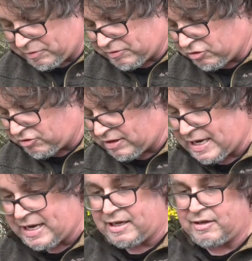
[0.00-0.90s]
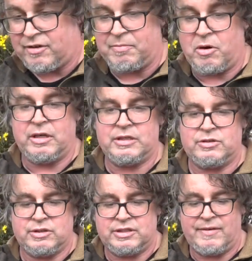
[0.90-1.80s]
was just laid this morning,
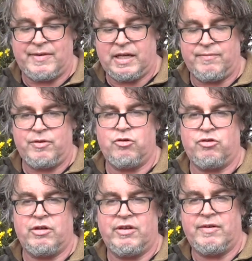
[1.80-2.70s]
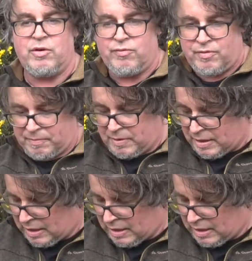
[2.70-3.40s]
so to save any confusion and save you from